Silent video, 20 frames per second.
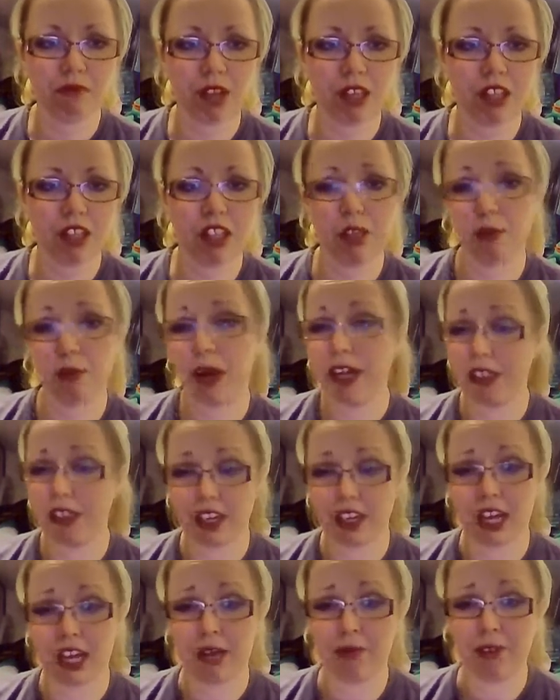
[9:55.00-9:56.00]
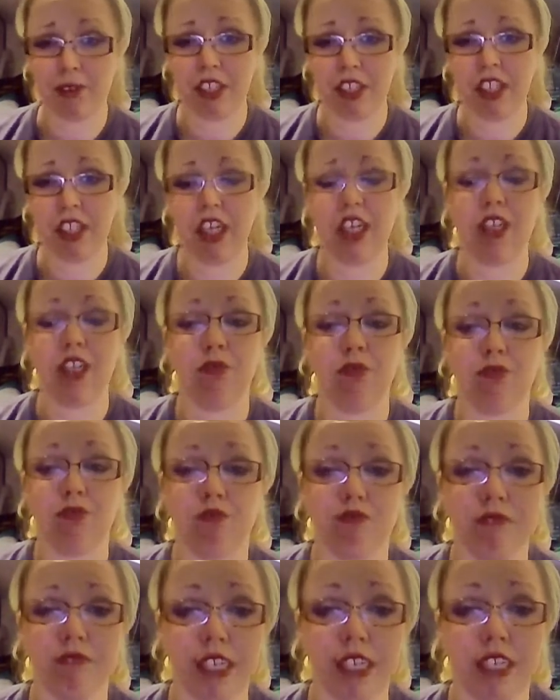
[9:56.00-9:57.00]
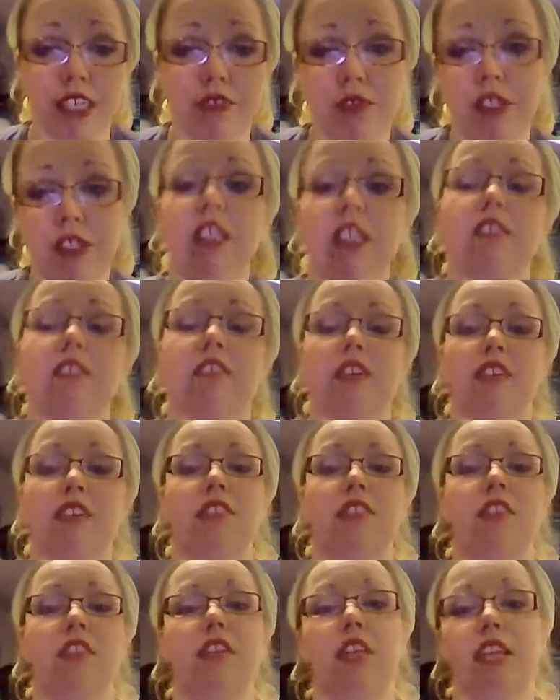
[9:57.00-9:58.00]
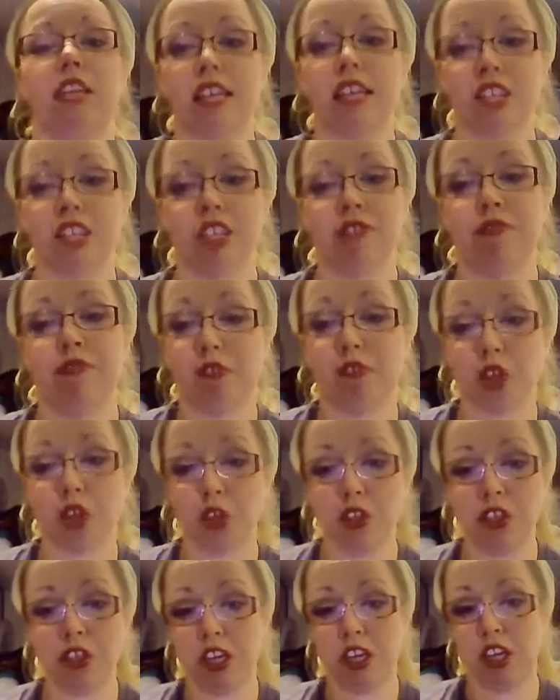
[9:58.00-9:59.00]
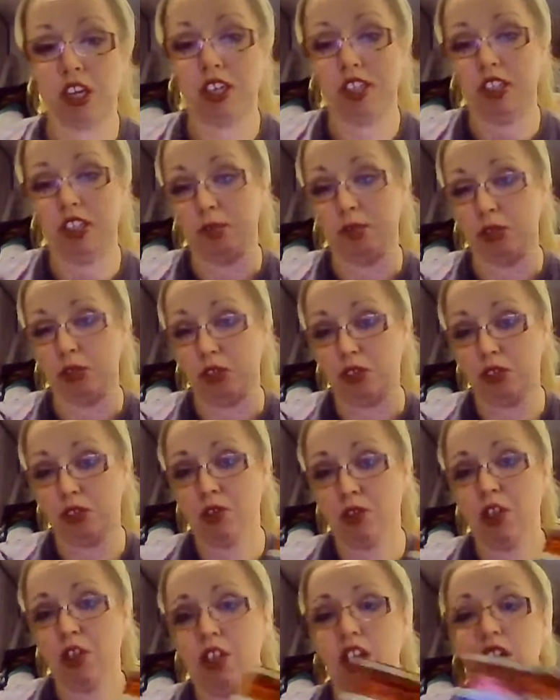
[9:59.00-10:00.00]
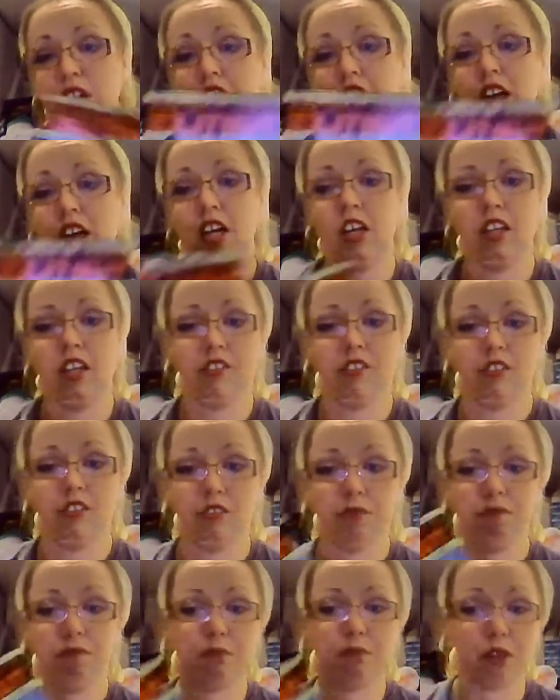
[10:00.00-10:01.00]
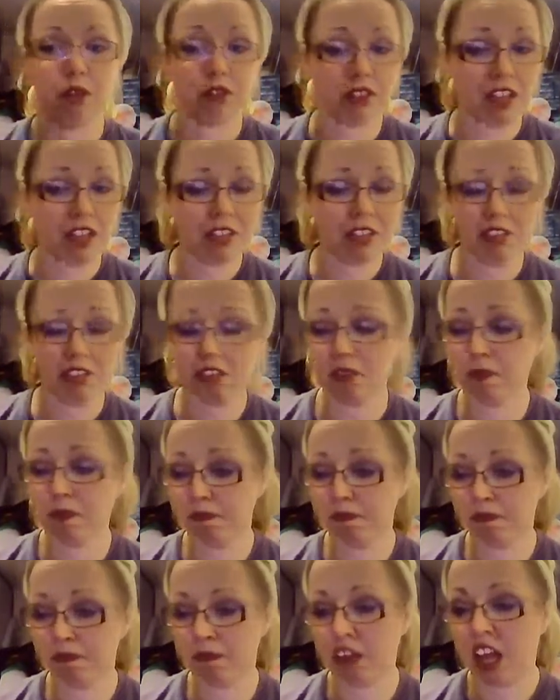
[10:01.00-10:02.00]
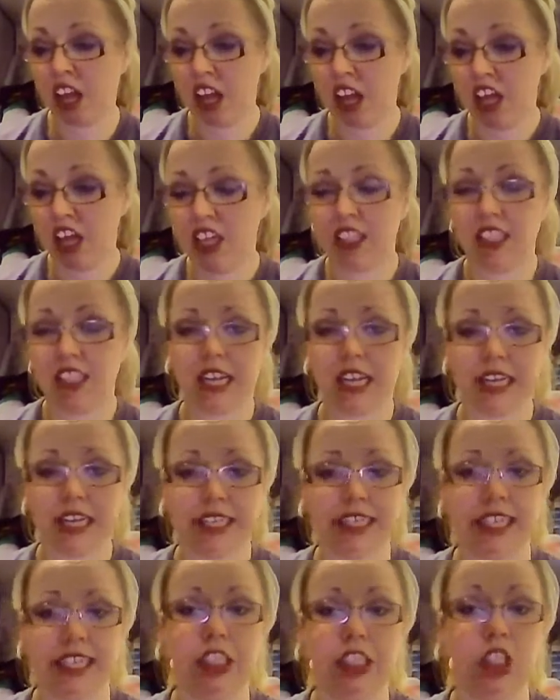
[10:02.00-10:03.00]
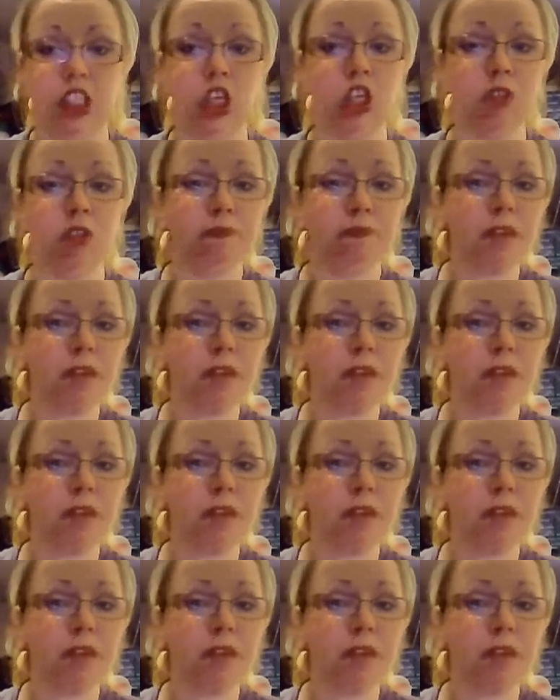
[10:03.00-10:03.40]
they had the lab thing, I got really, really excited that they'd actually followed the IDW sort of process. Sadly, they did not.